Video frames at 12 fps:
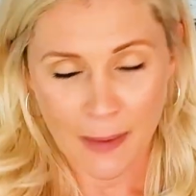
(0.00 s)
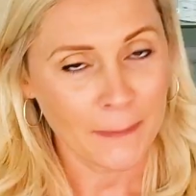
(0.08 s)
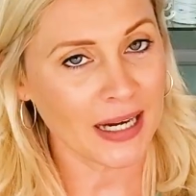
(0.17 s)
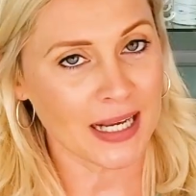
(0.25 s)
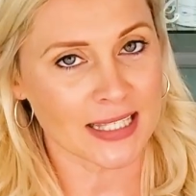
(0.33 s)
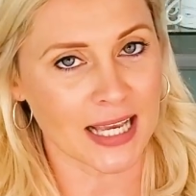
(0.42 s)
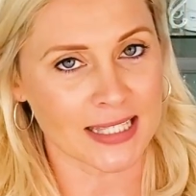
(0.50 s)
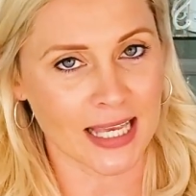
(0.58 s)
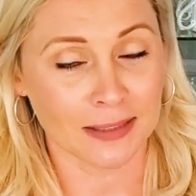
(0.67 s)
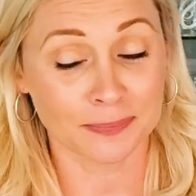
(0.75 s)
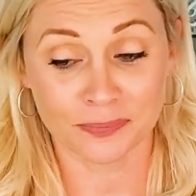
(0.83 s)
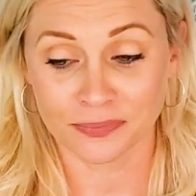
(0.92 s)
But as I
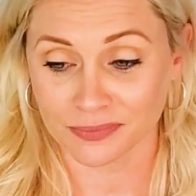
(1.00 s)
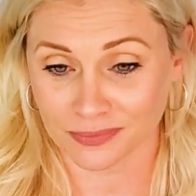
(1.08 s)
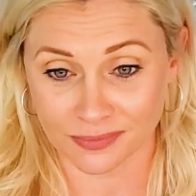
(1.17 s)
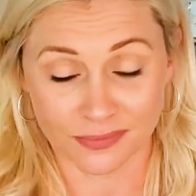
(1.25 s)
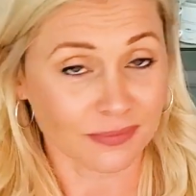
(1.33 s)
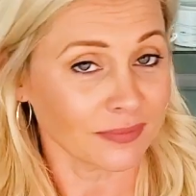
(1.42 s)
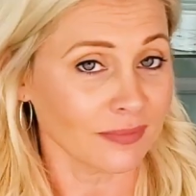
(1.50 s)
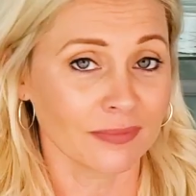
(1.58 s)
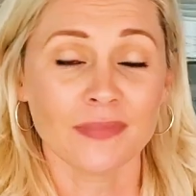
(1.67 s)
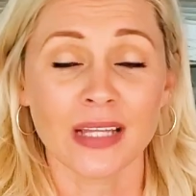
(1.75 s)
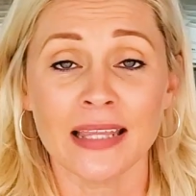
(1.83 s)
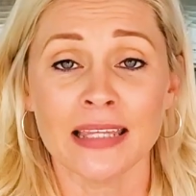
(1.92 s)
said,
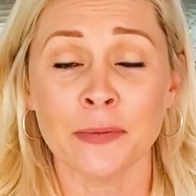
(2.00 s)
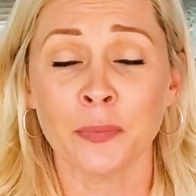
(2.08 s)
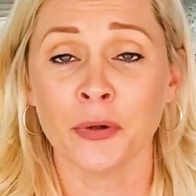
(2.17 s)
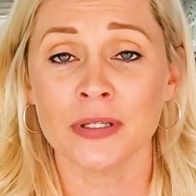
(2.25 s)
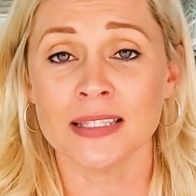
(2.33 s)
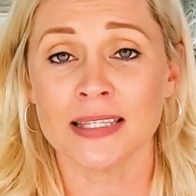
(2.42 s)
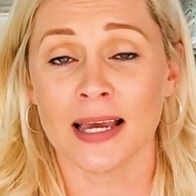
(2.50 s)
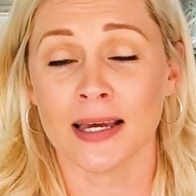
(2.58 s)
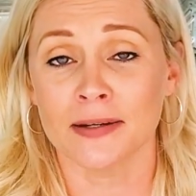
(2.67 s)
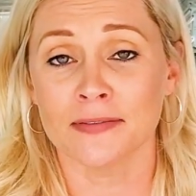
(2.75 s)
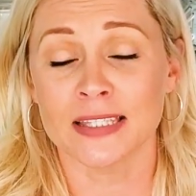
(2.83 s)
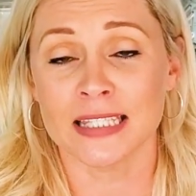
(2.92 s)
the importance
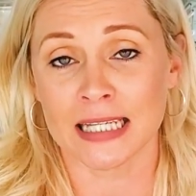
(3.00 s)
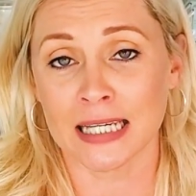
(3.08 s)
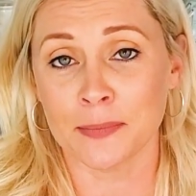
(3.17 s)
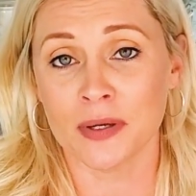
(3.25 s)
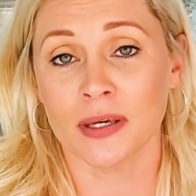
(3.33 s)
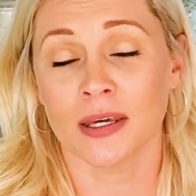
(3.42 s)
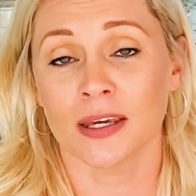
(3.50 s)
of STEAM